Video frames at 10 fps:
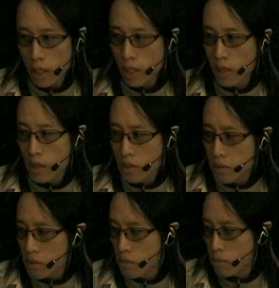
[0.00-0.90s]

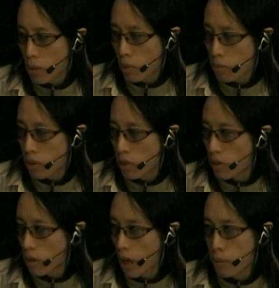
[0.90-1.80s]
because you know
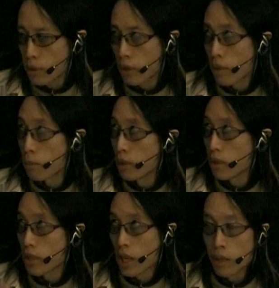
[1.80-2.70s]
the the carpenter that
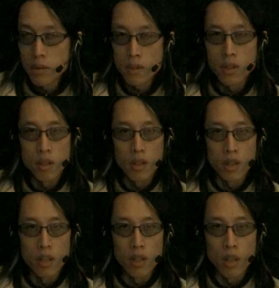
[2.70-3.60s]
built this house, you
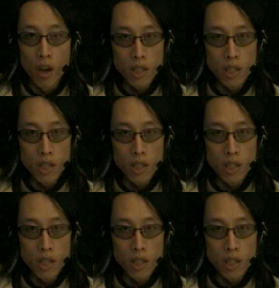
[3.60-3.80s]
know the the,